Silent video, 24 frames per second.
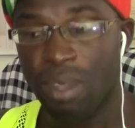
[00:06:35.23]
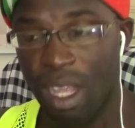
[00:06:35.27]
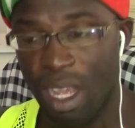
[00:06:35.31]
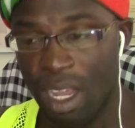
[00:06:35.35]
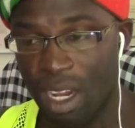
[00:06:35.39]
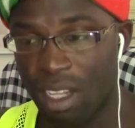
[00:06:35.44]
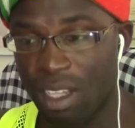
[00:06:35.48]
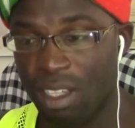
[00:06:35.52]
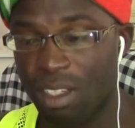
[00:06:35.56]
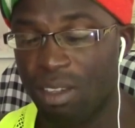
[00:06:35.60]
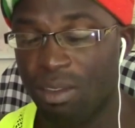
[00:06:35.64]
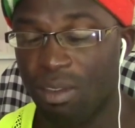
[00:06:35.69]

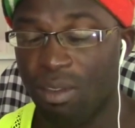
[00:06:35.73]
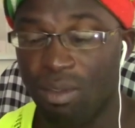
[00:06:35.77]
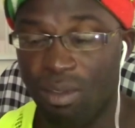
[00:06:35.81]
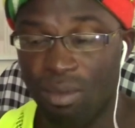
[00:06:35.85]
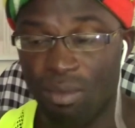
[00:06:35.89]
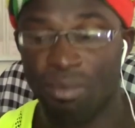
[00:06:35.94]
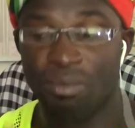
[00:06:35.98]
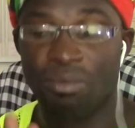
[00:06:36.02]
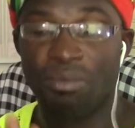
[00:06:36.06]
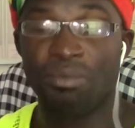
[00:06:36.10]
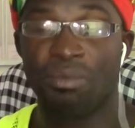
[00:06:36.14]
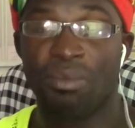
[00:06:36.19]
that of
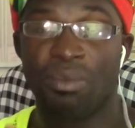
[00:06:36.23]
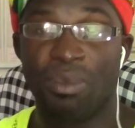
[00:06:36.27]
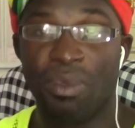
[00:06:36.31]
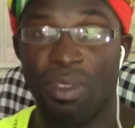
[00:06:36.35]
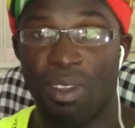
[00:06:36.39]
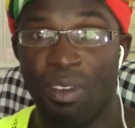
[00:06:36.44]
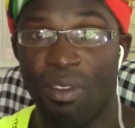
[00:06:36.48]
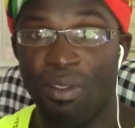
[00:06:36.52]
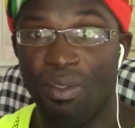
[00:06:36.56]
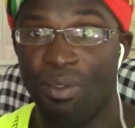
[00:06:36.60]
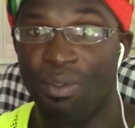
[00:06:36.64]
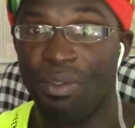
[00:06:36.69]

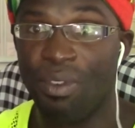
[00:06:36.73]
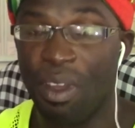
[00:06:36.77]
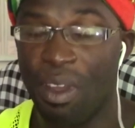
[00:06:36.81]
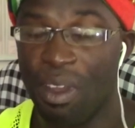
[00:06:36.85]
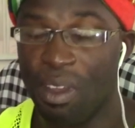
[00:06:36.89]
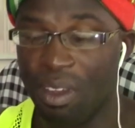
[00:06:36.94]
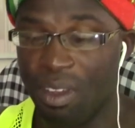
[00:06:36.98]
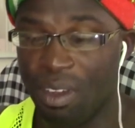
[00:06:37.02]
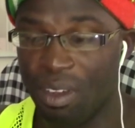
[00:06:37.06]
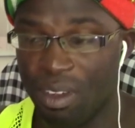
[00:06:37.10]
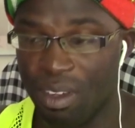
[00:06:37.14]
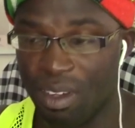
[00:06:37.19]
self-sufficiency may
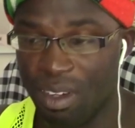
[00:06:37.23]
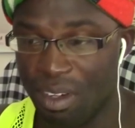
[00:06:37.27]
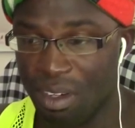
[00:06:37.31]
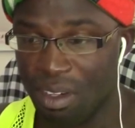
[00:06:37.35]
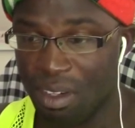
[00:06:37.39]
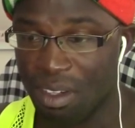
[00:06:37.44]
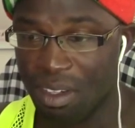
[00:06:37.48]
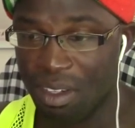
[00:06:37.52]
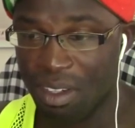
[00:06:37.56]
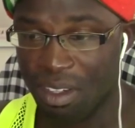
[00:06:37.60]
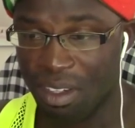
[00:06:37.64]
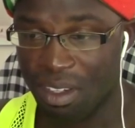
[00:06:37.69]
be hard
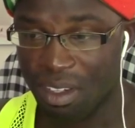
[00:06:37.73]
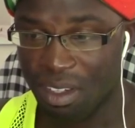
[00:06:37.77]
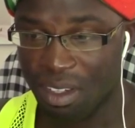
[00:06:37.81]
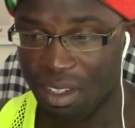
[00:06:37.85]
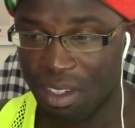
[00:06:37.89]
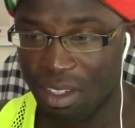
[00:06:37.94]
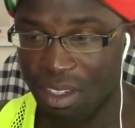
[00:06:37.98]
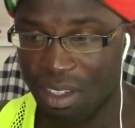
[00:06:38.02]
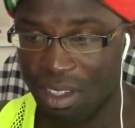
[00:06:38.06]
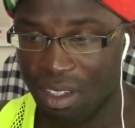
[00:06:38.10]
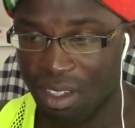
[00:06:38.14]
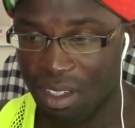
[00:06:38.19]
for many of
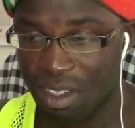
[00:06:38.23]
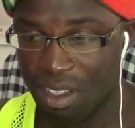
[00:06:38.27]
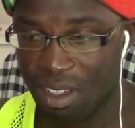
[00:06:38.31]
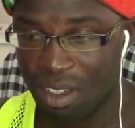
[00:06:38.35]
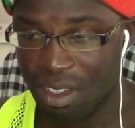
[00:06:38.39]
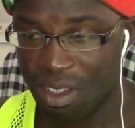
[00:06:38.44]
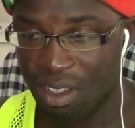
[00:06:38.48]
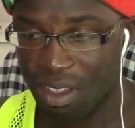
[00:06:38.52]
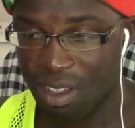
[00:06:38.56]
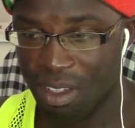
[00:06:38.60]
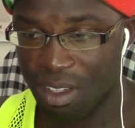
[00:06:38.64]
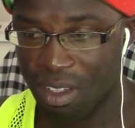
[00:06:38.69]
the
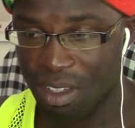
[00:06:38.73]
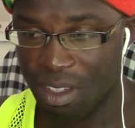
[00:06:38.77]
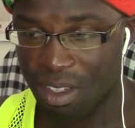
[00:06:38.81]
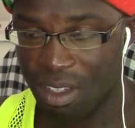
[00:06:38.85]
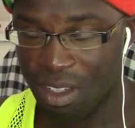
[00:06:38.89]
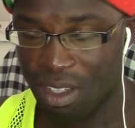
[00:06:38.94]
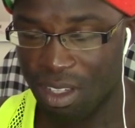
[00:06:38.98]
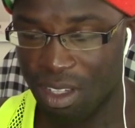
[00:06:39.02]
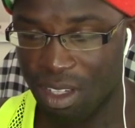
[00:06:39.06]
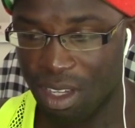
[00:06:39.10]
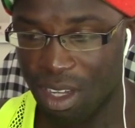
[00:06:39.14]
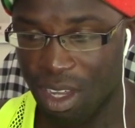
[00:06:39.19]
people in the
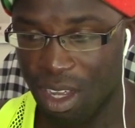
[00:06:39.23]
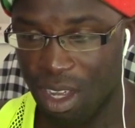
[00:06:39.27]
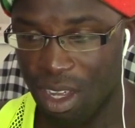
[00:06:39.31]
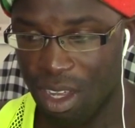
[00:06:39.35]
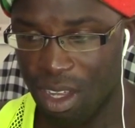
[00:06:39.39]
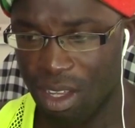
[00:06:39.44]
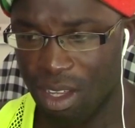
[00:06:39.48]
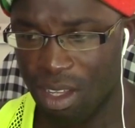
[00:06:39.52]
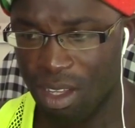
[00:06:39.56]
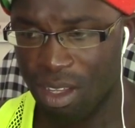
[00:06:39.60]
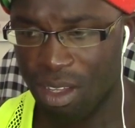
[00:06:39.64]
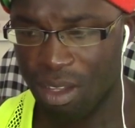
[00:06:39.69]
world to
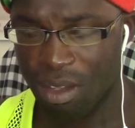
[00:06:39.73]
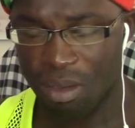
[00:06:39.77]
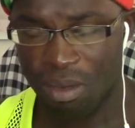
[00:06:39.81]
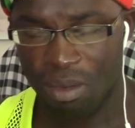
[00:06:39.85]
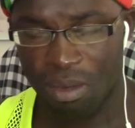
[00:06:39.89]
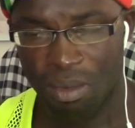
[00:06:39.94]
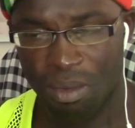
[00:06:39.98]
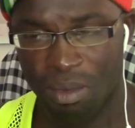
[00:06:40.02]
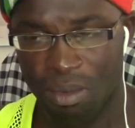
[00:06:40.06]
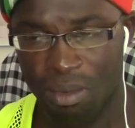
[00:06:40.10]
understand.